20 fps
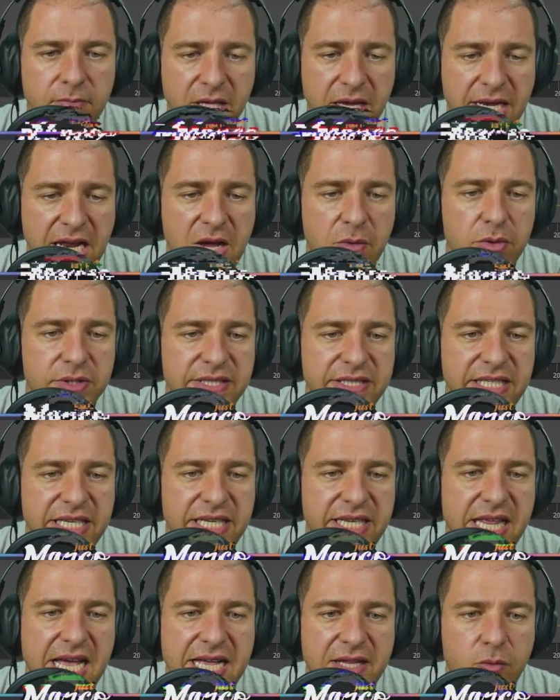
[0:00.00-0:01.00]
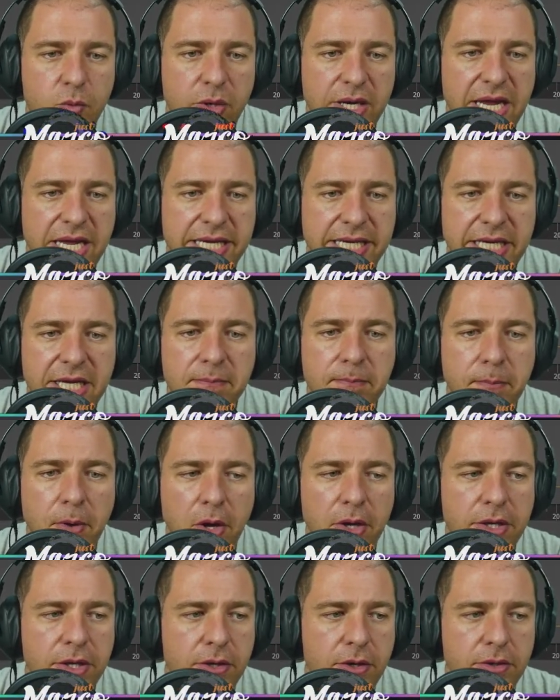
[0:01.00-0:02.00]
and I will see that when I click
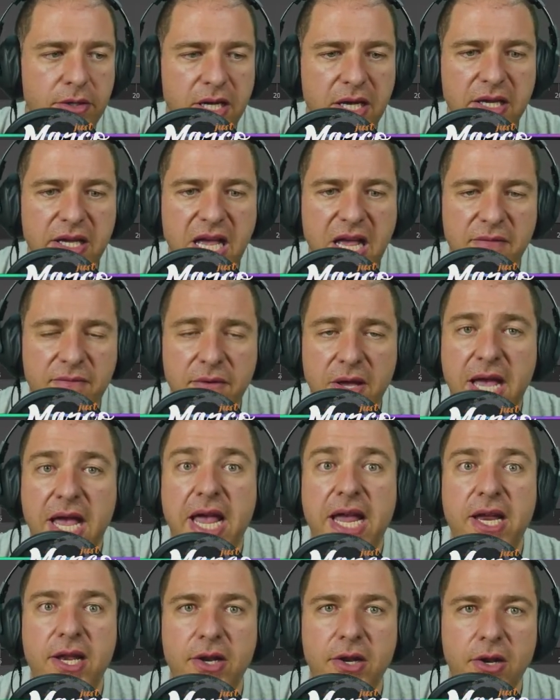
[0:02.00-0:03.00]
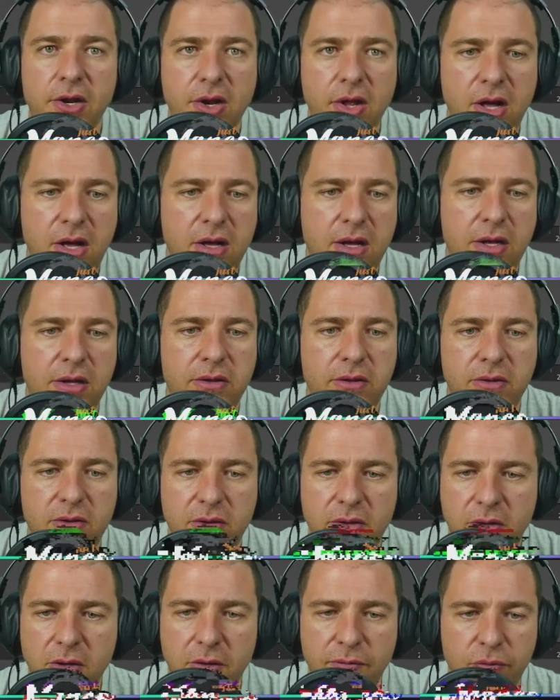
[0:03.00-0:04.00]
Polygon, I have a
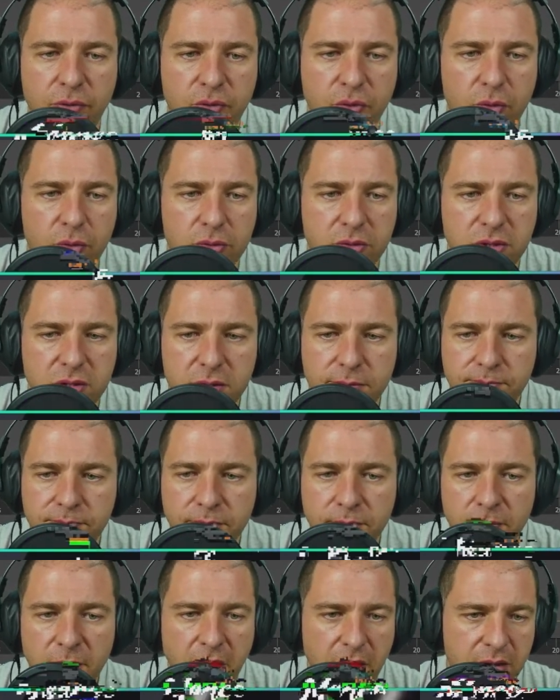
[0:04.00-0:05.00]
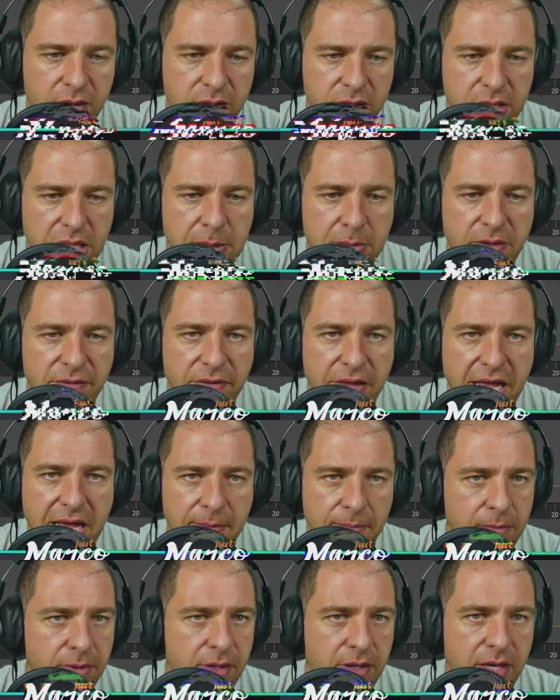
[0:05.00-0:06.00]
lot of tools. Some of
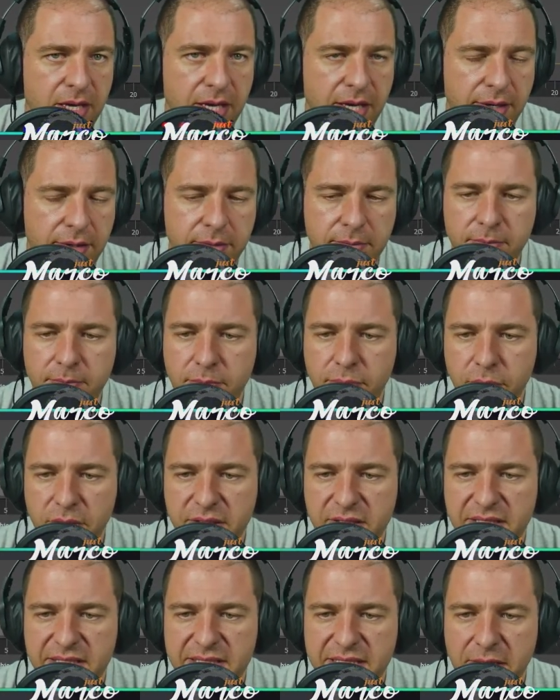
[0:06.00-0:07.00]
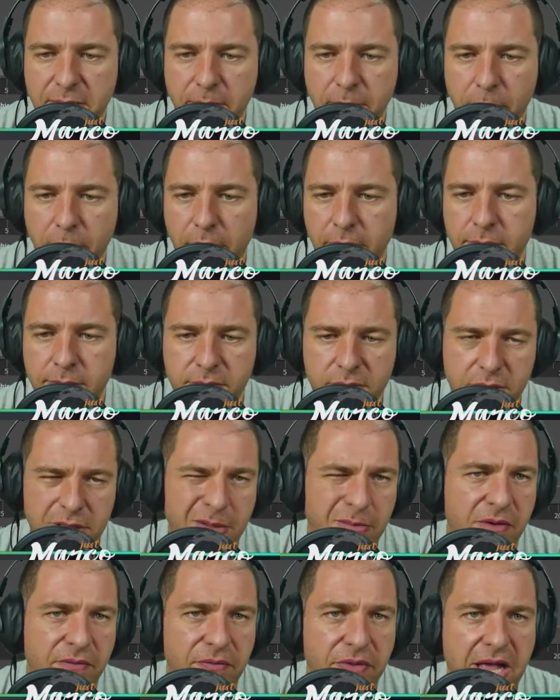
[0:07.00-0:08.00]
them are pretty simple,
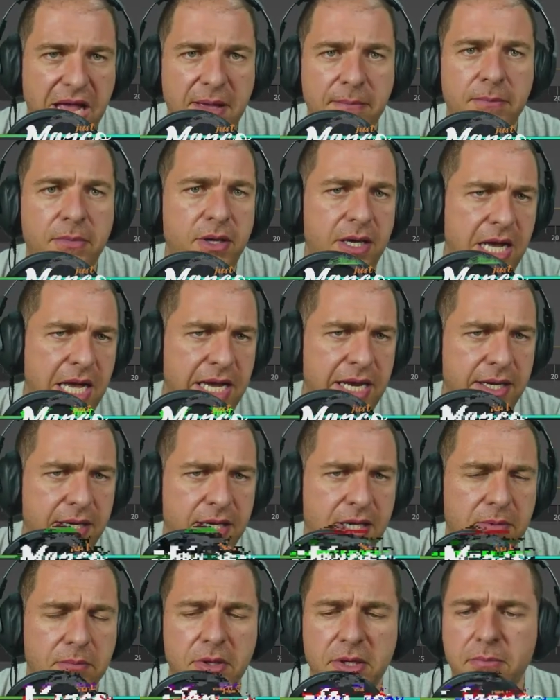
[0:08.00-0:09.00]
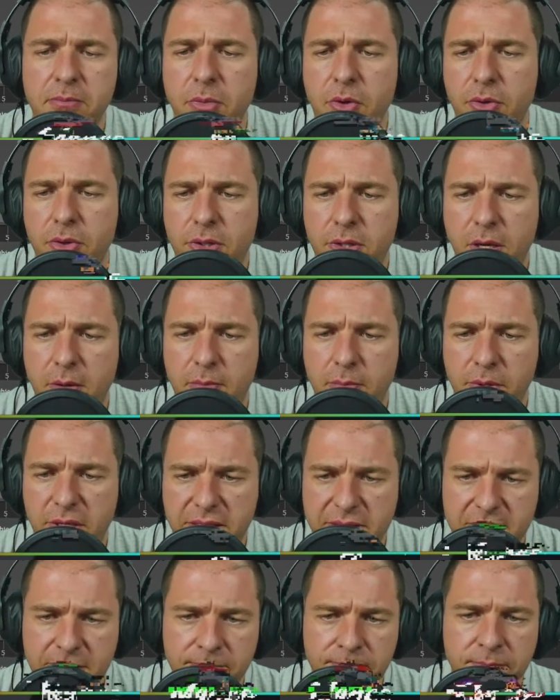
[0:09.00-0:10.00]
some of them are a little bit more
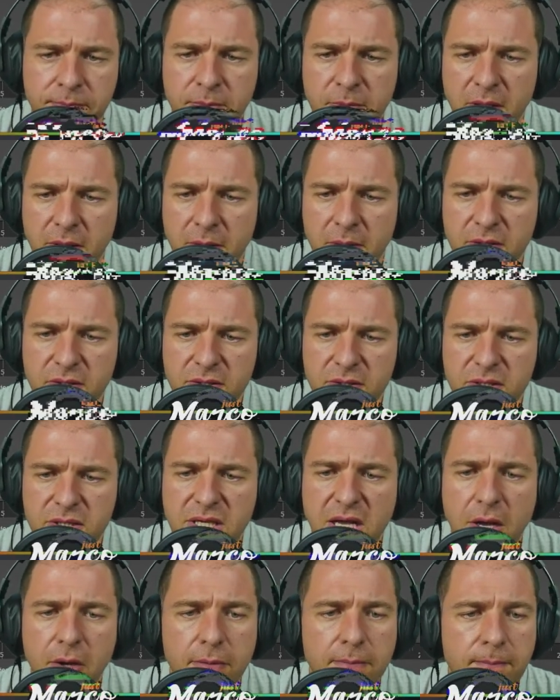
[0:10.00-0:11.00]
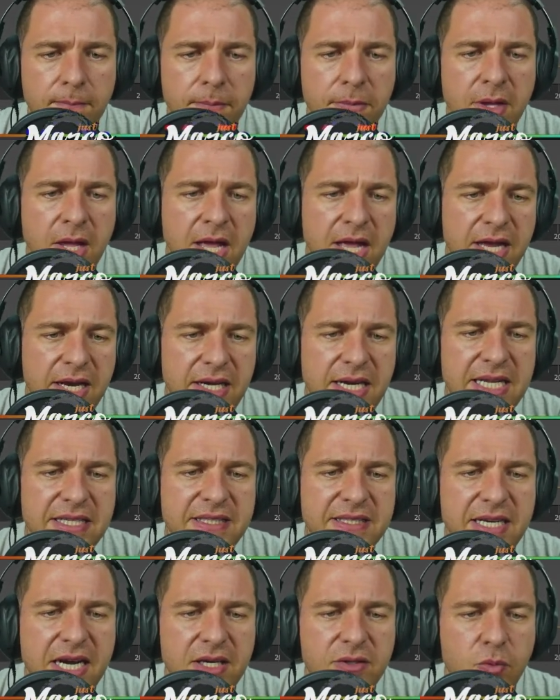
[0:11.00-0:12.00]
complex. So,
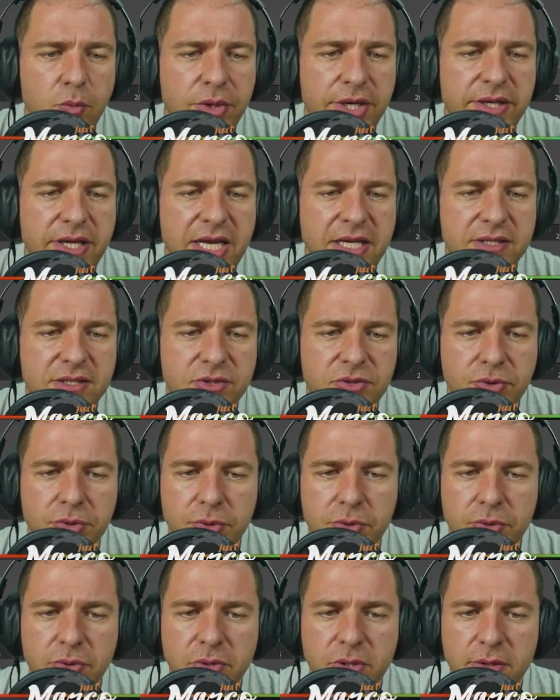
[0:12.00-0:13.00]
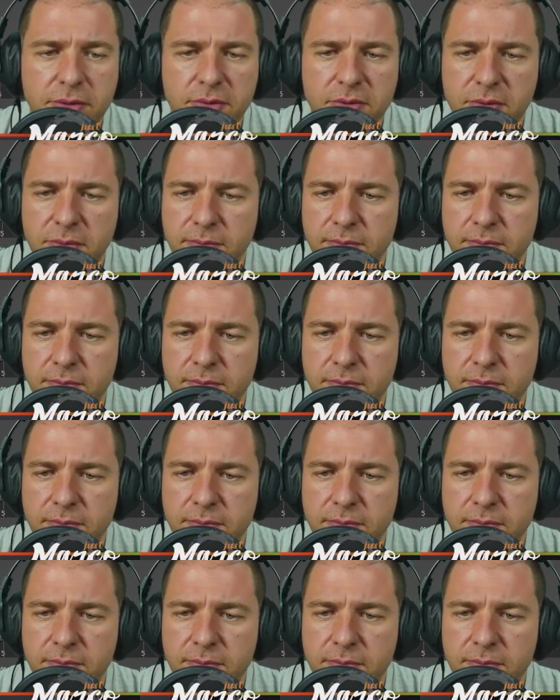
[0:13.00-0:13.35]
let's start with Extrude.